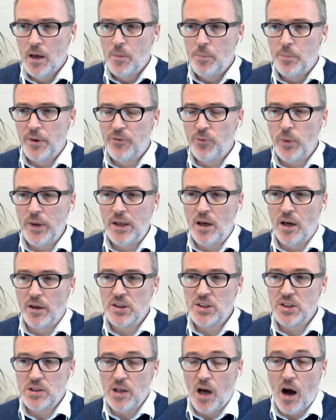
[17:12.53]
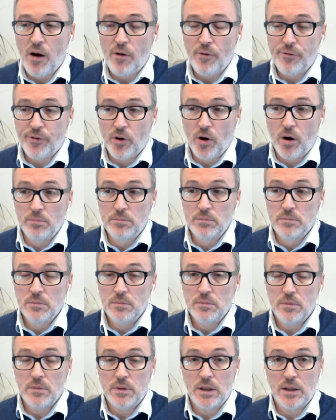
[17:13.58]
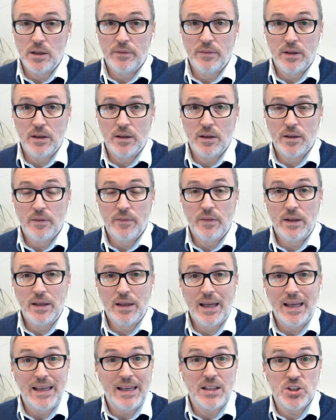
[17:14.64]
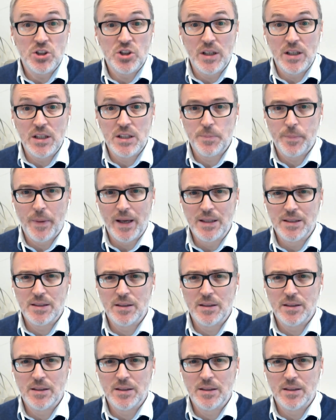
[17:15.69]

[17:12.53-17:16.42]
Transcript: But if we kind of start from the ESG space,